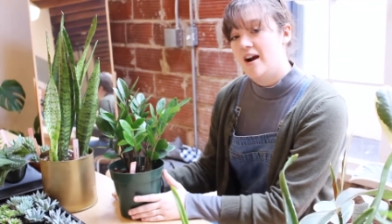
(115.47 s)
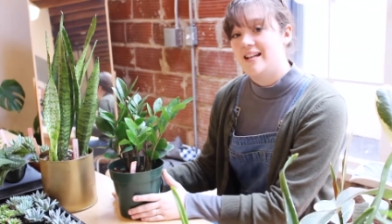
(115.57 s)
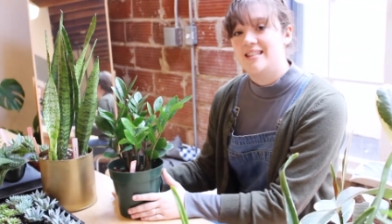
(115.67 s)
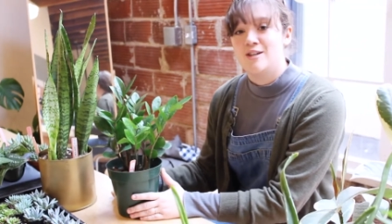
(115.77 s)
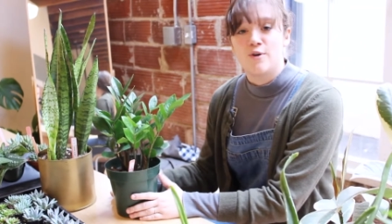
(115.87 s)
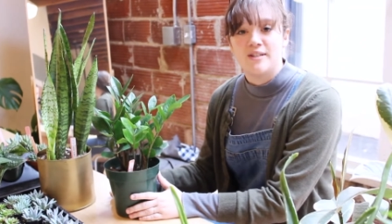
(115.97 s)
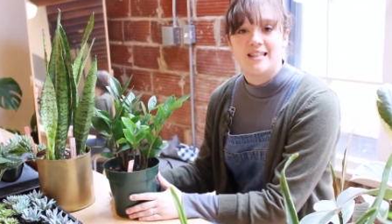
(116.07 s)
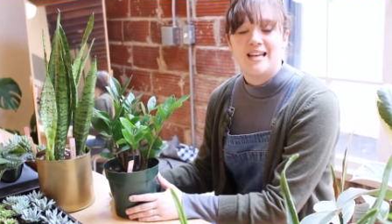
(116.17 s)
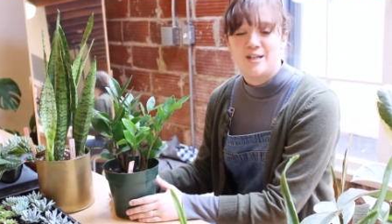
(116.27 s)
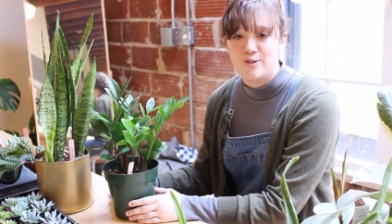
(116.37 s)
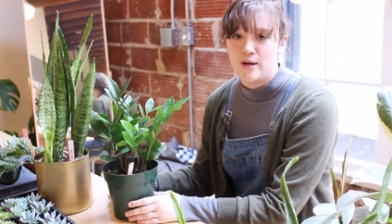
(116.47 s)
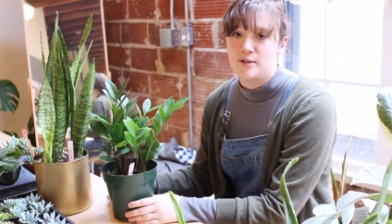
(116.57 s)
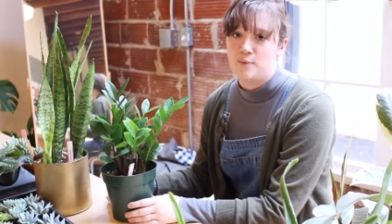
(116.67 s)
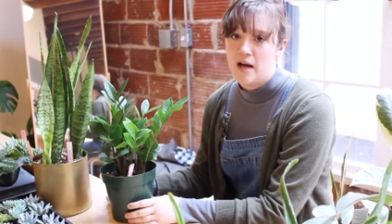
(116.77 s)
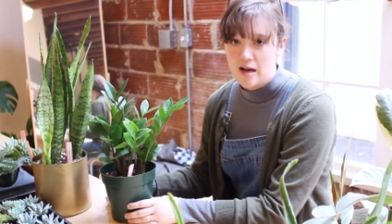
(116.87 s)
It's known as the
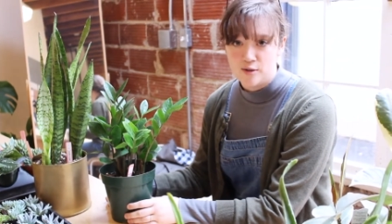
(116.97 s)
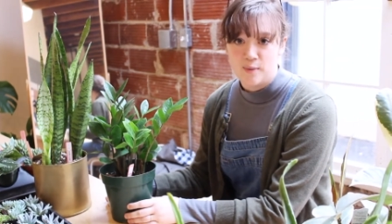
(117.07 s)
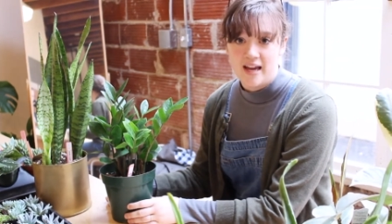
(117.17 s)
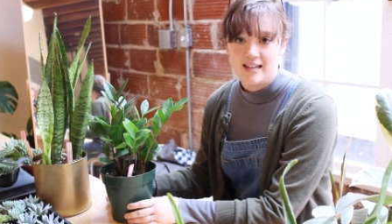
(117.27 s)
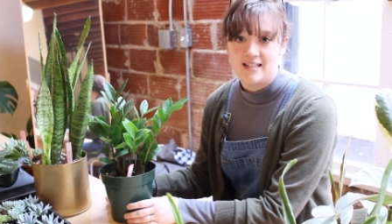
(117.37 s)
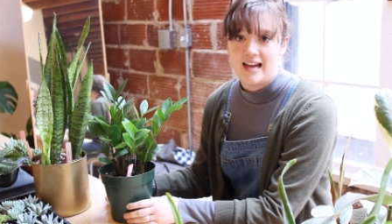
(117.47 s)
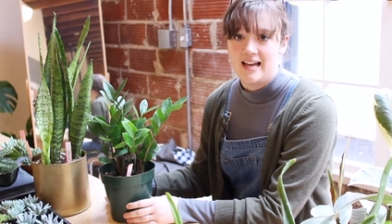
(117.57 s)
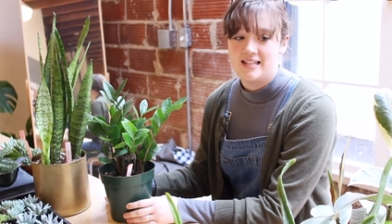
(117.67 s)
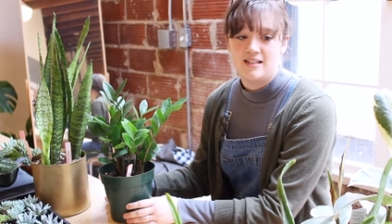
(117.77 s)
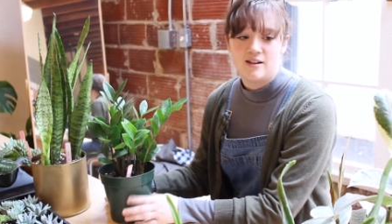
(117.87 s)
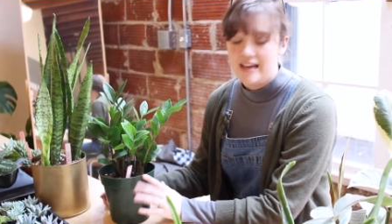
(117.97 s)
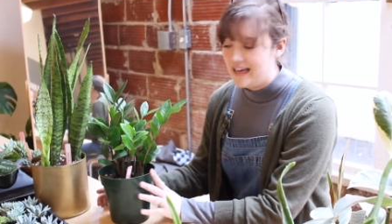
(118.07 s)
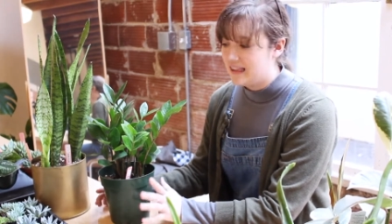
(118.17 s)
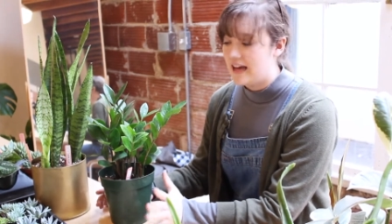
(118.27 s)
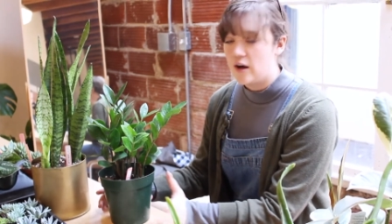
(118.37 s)
indestructible house plant, and
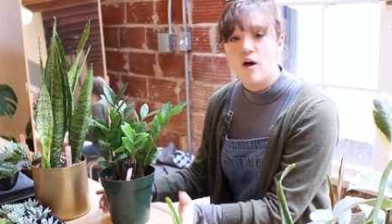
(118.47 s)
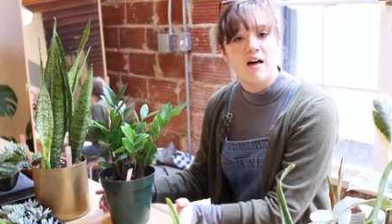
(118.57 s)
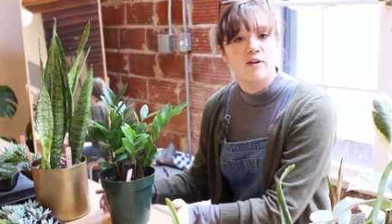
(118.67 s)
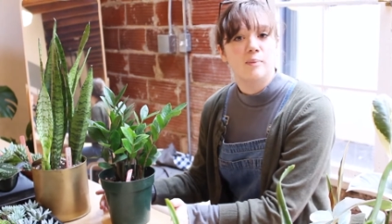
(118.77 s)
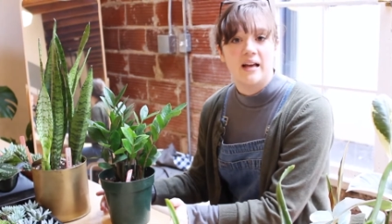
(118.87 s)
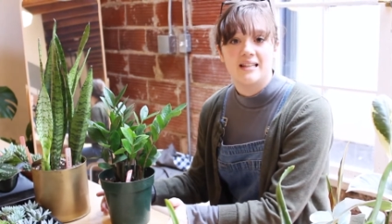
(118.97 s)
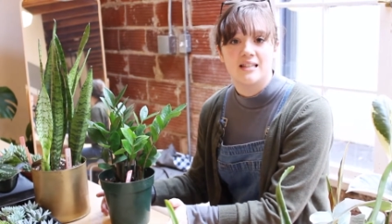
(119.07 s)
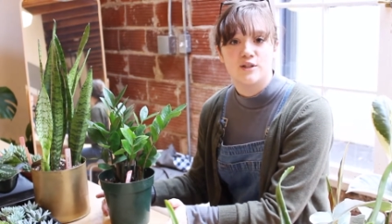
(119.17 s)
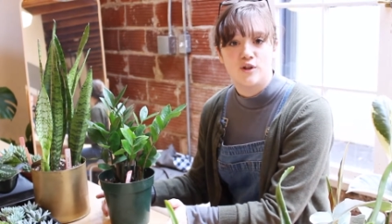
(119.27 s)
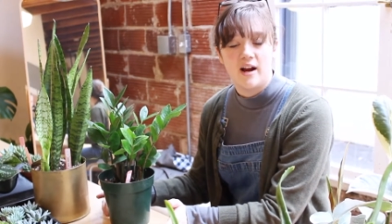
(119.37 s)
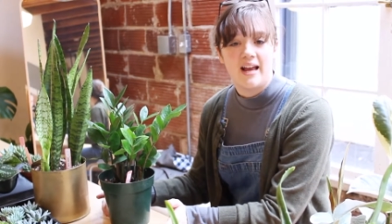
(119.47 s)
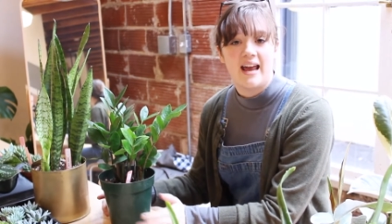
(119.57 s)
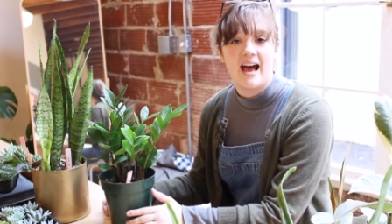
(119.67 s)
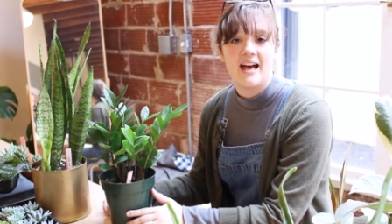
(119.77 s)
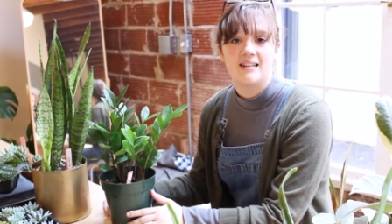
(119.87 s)
it, like all other plants, is great
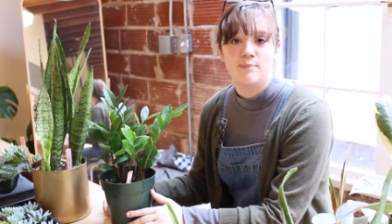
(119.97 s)
at